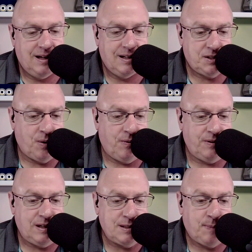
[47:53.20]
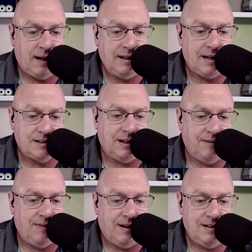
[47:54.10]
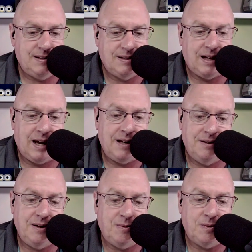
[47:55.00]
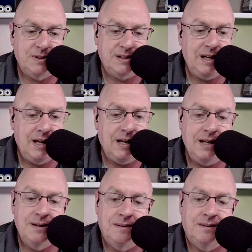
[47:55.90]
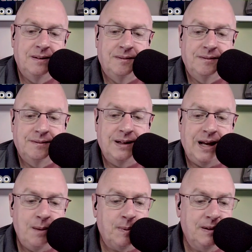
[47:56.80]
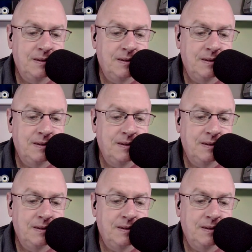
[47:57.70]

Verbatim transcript: So these podcasting events, I don't know. We'll see what happens.